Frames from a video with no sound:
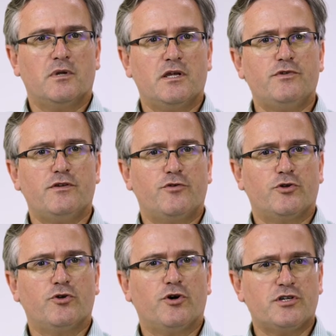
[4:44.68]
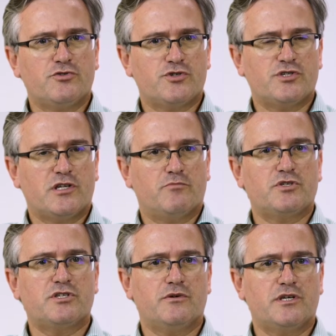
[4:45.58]
But even if you're not interested in
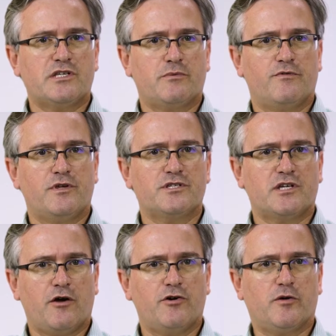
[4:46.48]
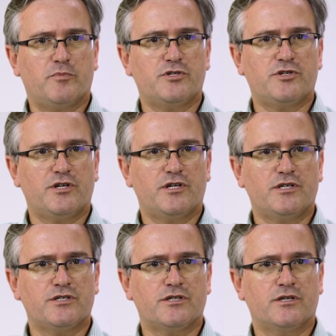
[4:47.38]
pursuing some of these current
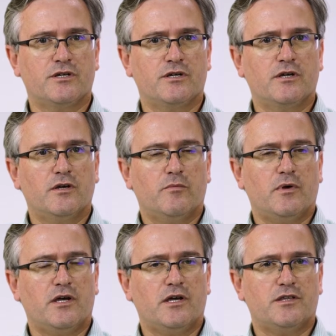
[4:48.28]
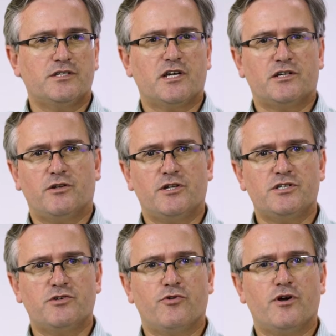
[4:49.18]
opportunities, the
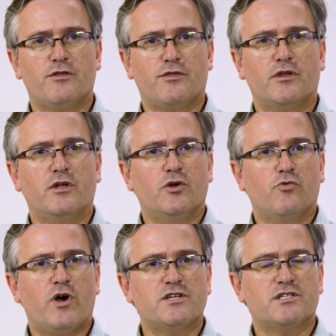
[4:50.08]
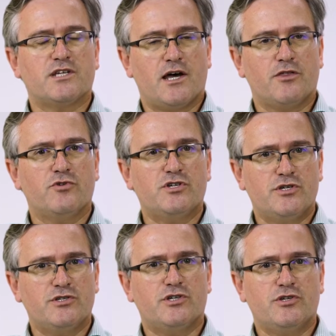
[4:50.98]
technology growth raises other
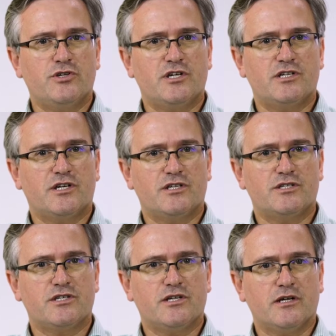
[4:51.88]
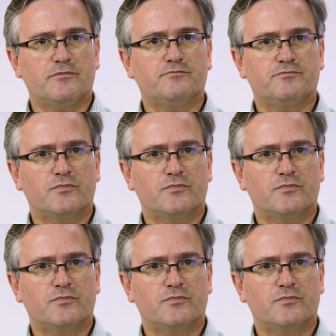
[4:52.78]
issues that you need to consider.